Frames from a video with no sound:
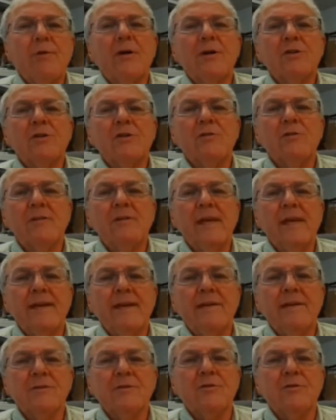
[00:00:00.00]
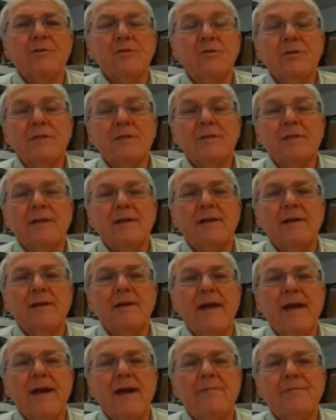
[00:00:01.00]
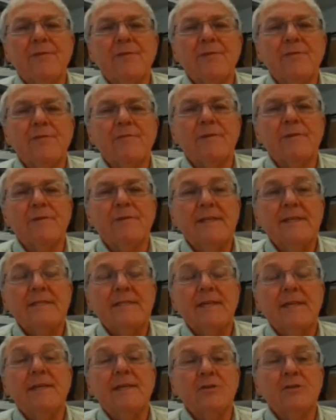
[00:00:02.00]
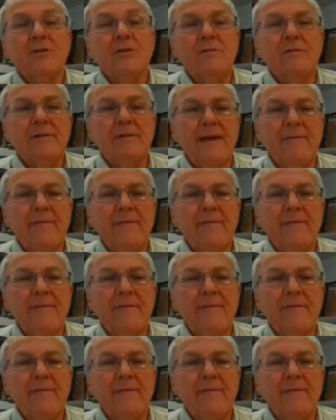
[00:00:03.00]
partial answers after these initial